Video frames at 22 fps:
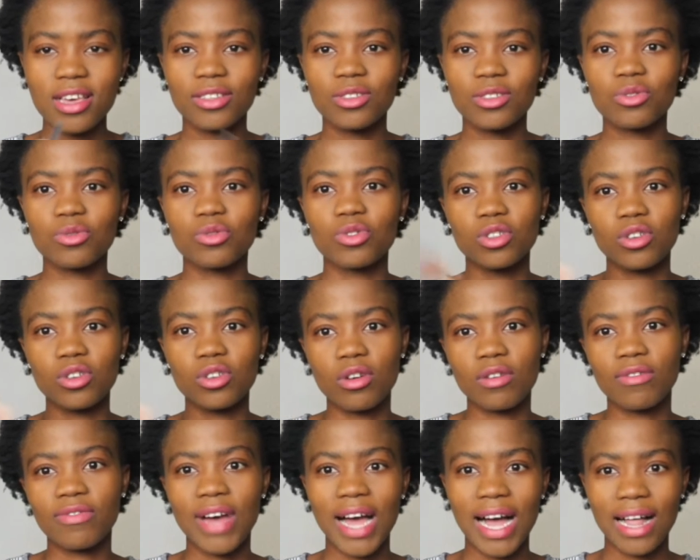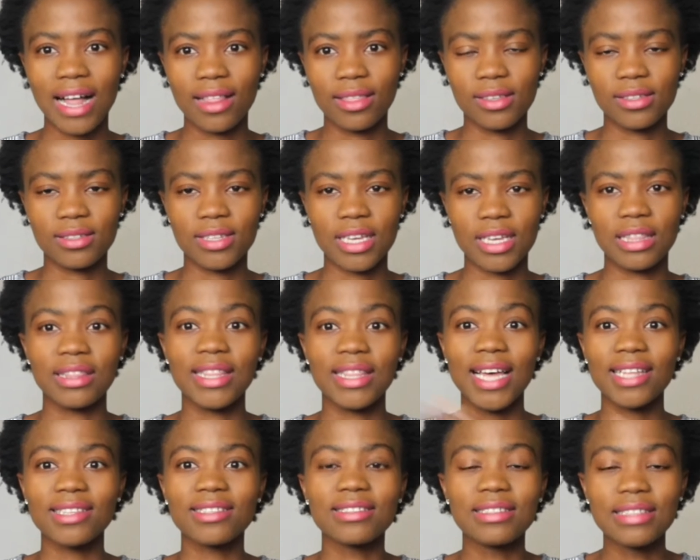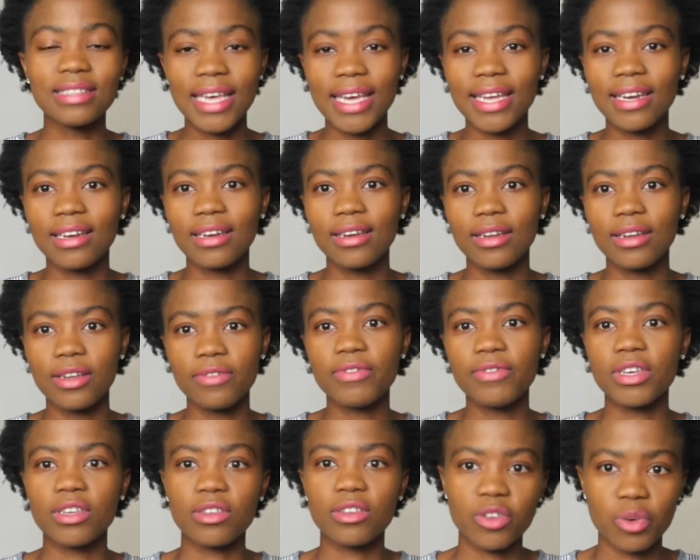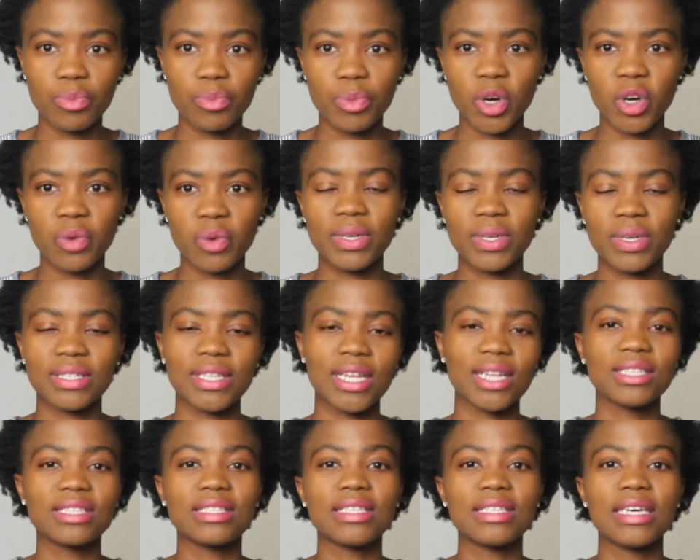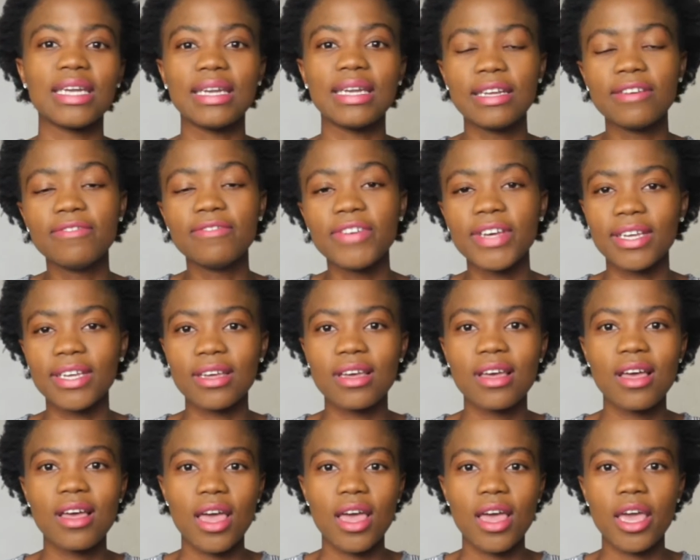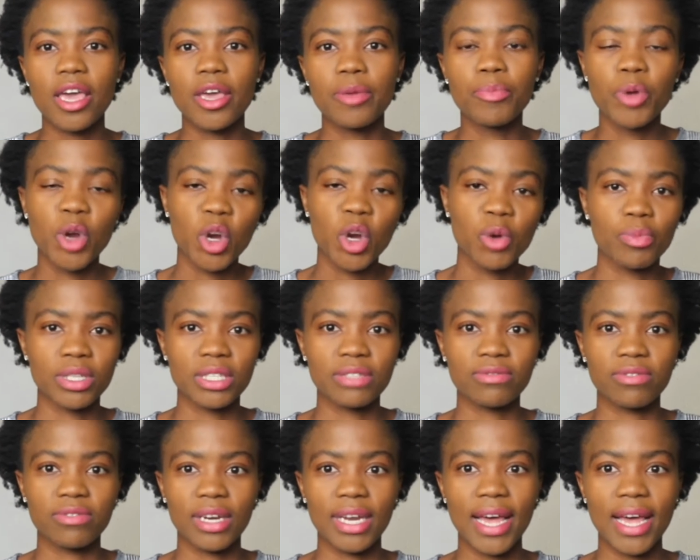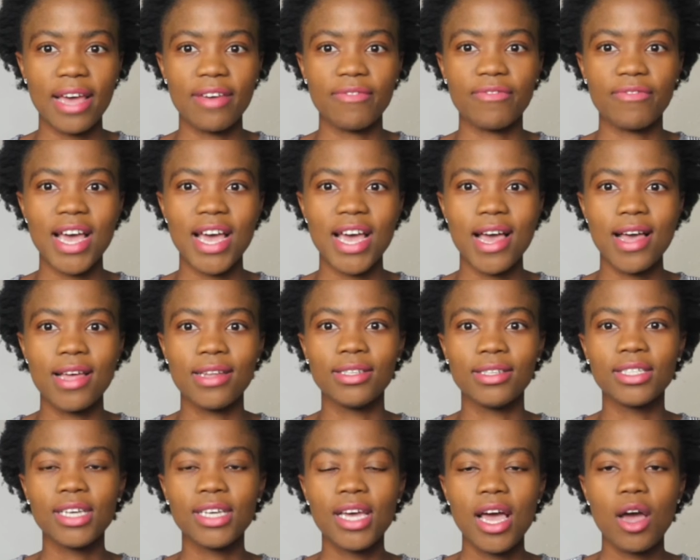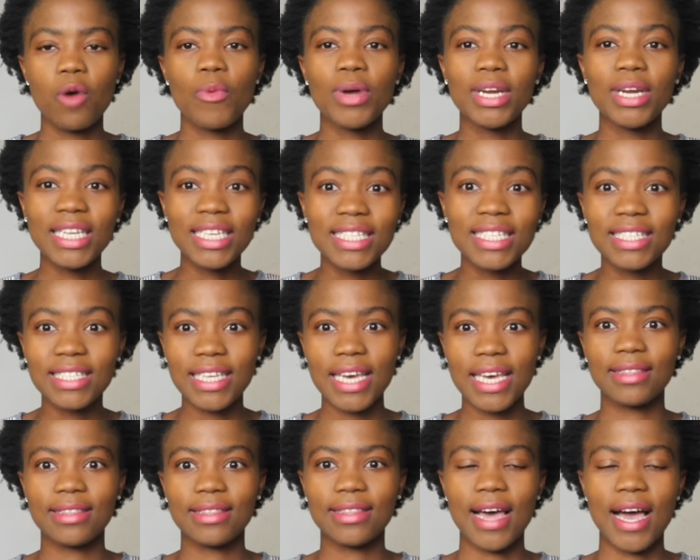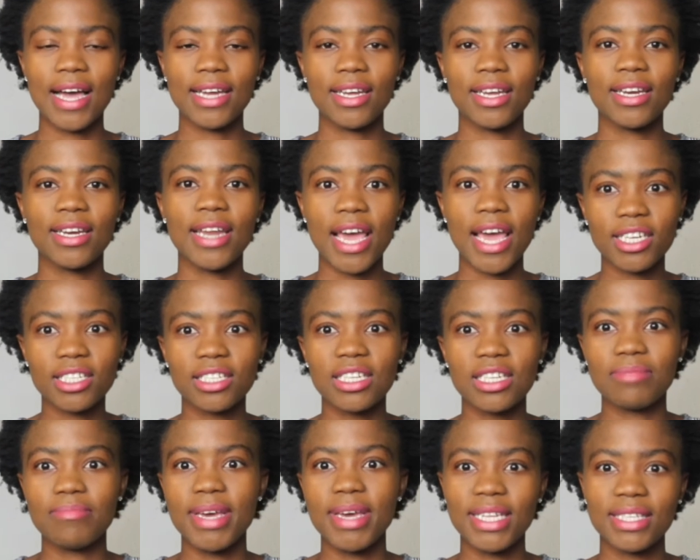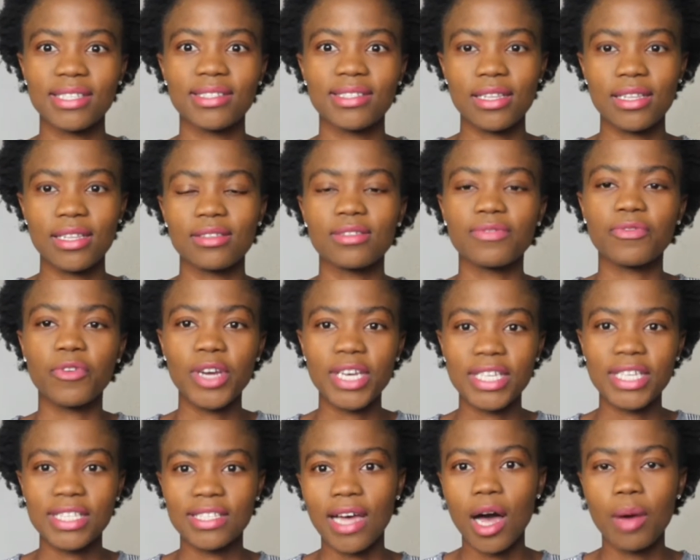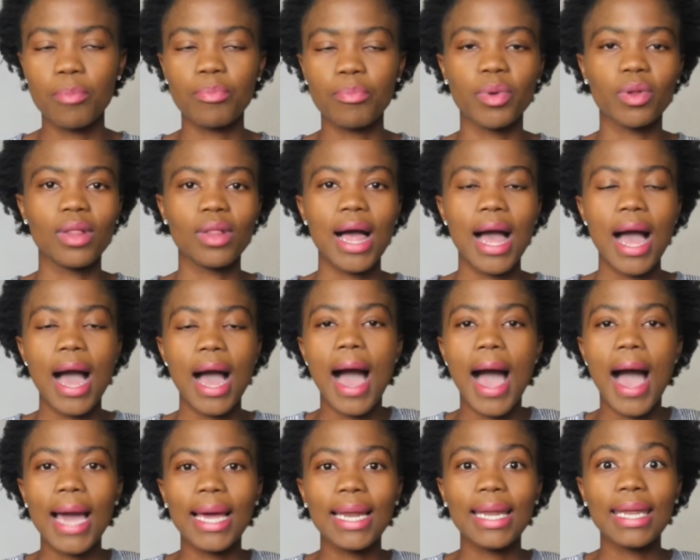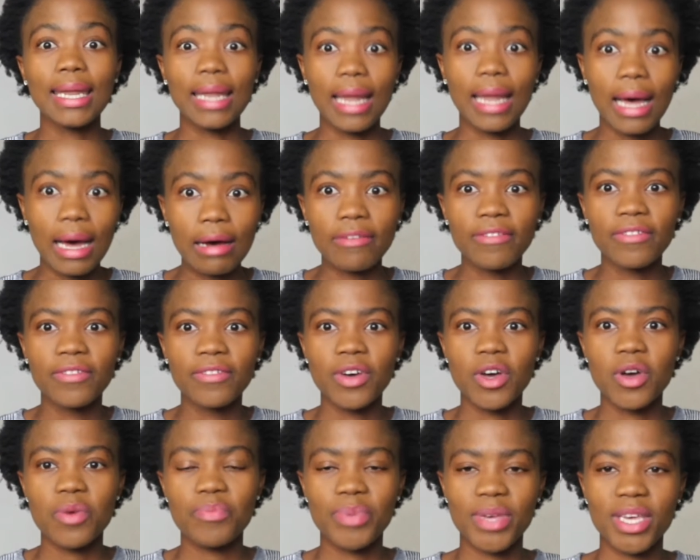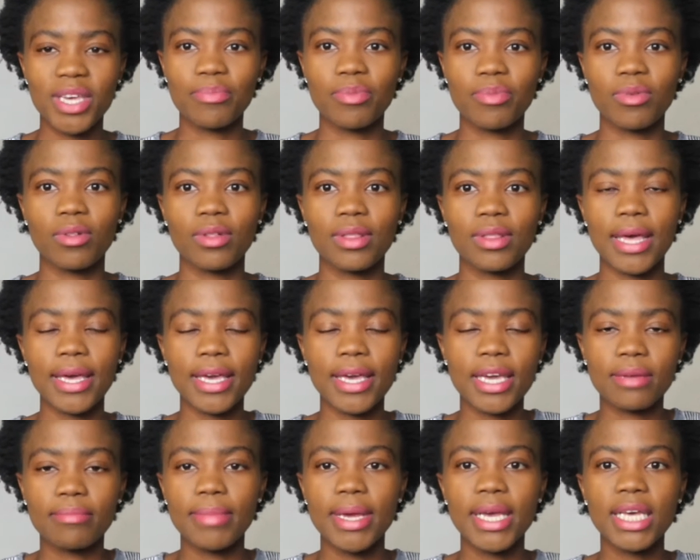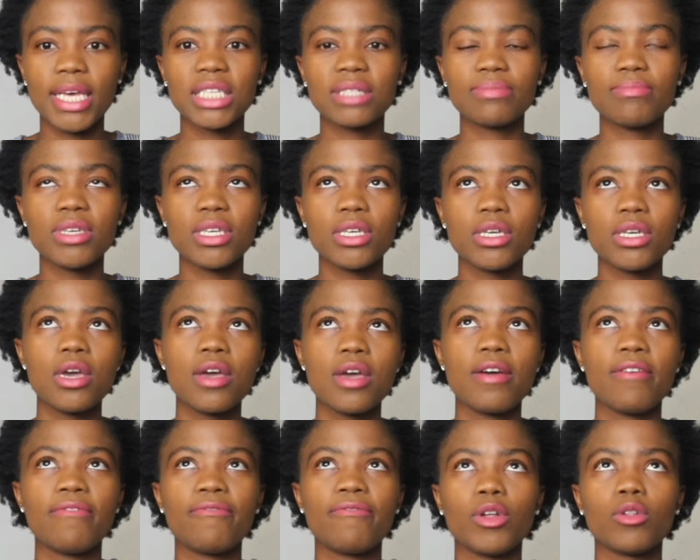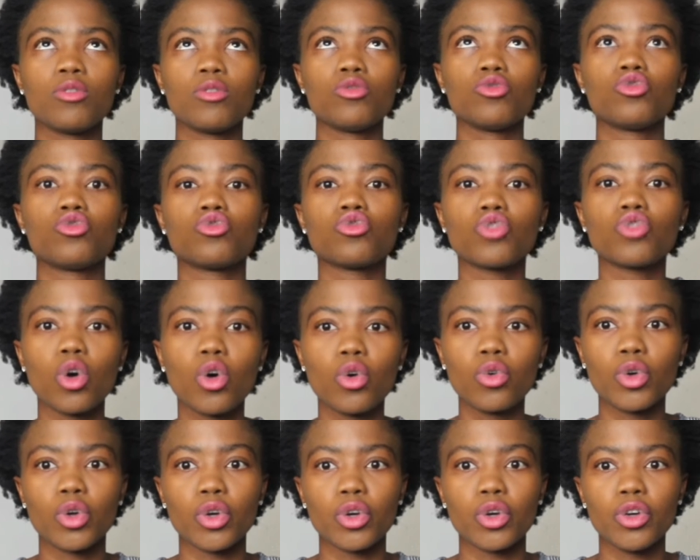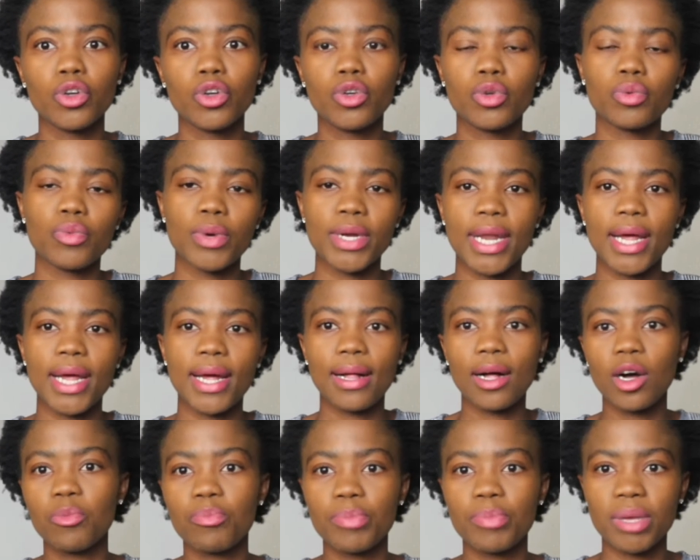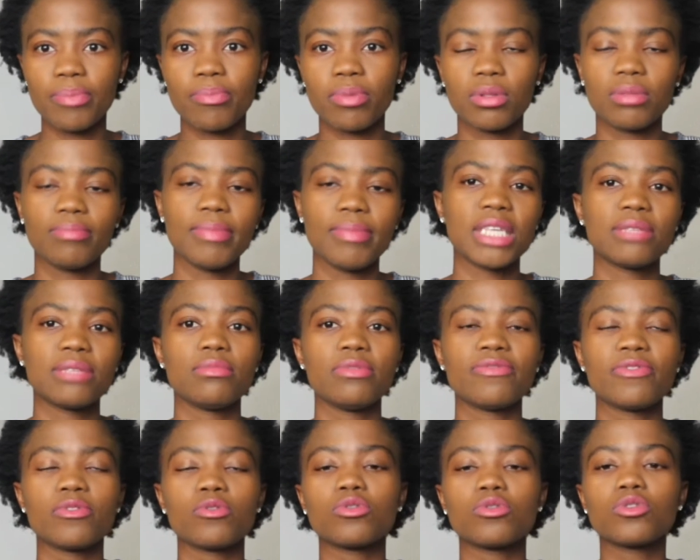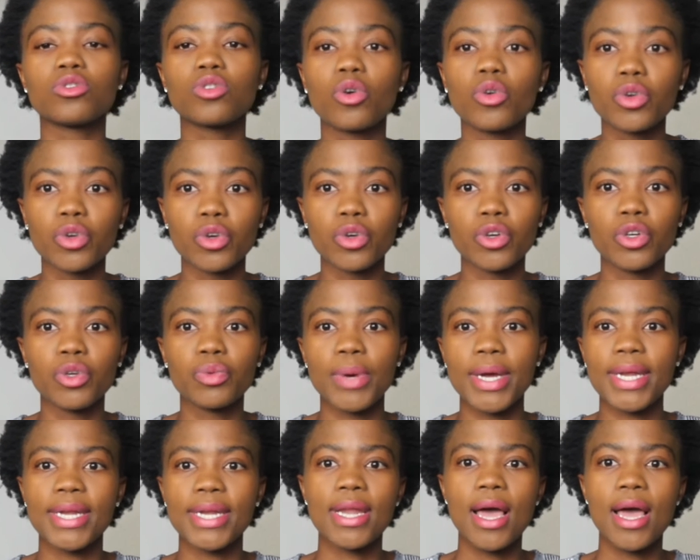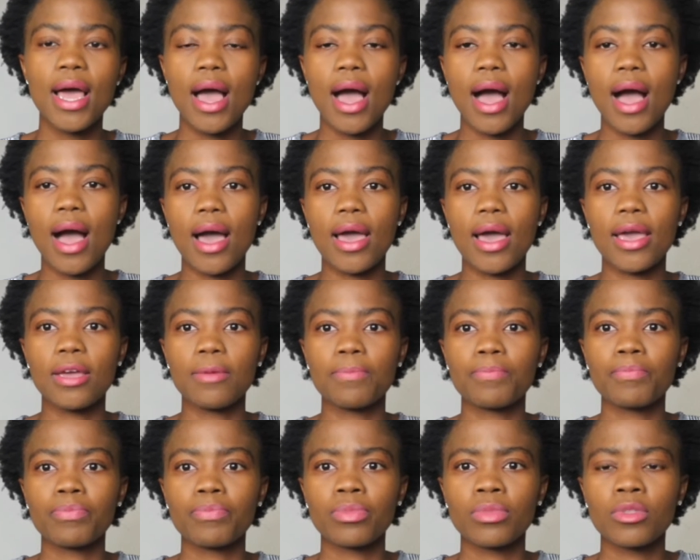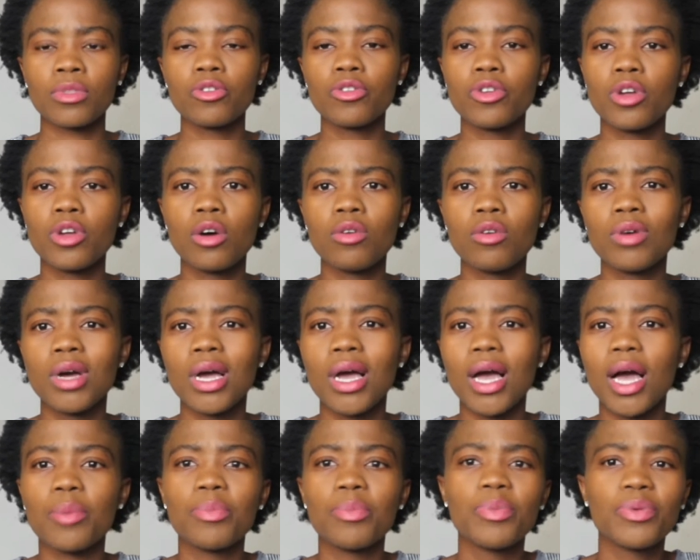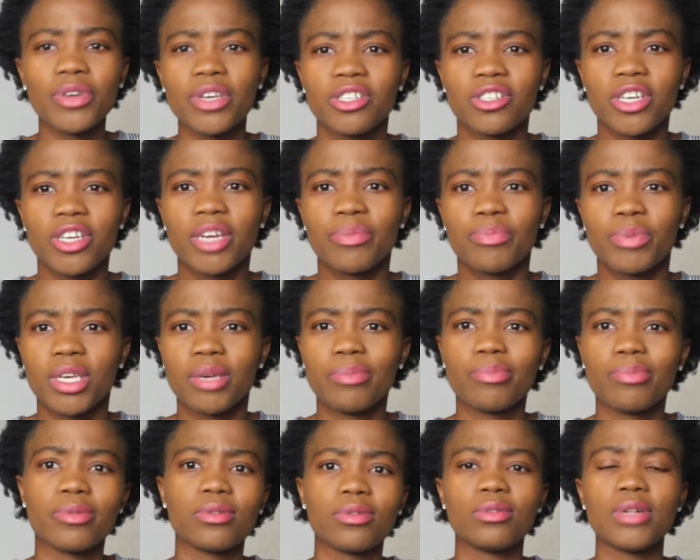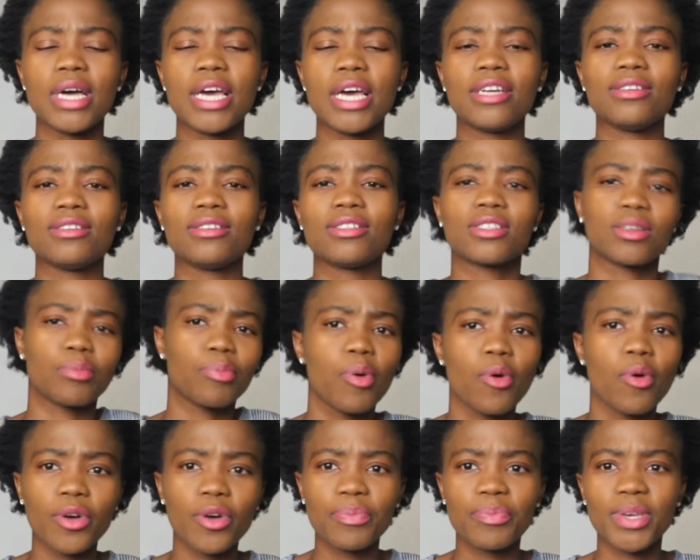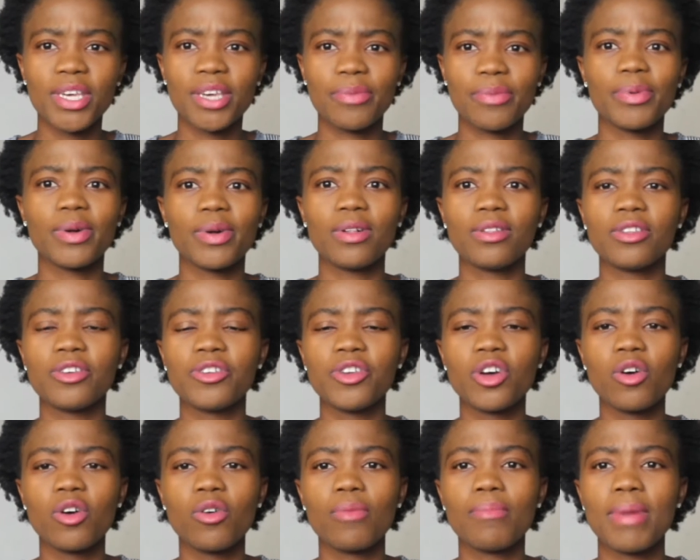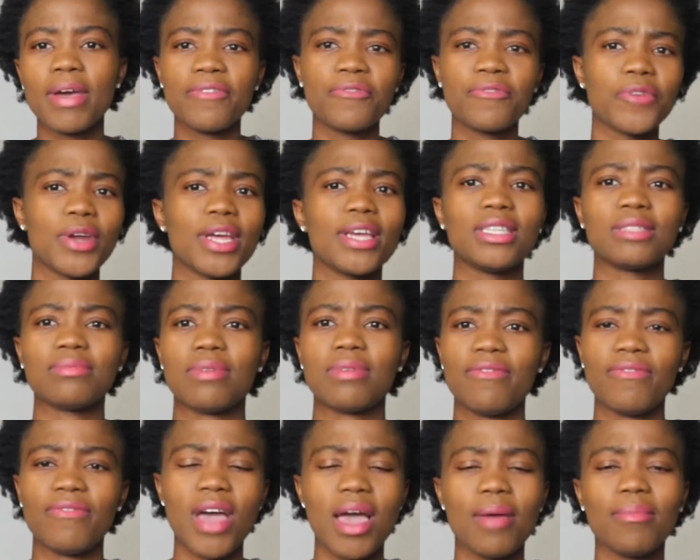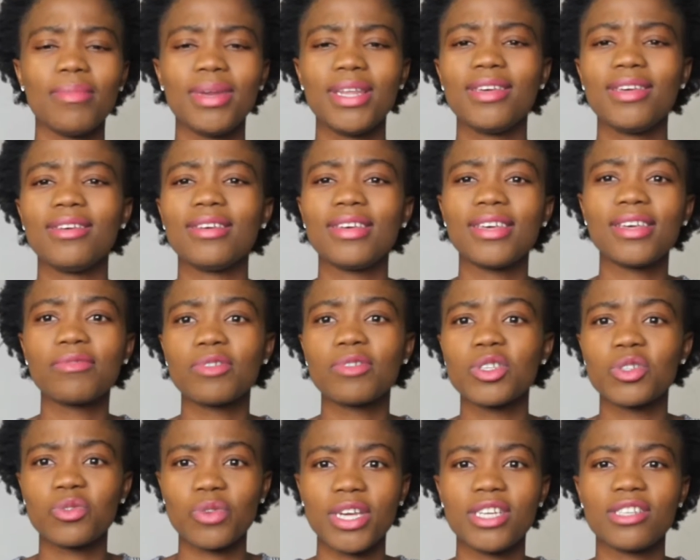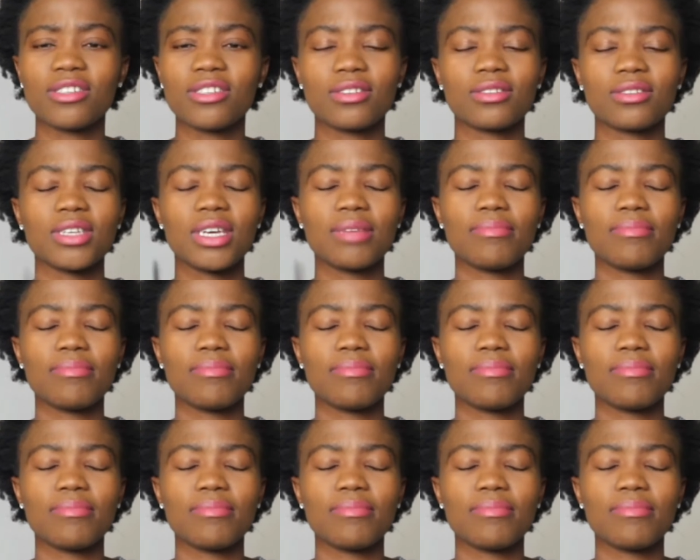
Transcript: to serve others and that's then living your purpose that's then living a purposeful life and when he said that it actually made sense for example i love people like it makes me feel so good when i help people it makes me feel so good when i you know, appreciate people and support people, you know, my friends, my family, even strangers.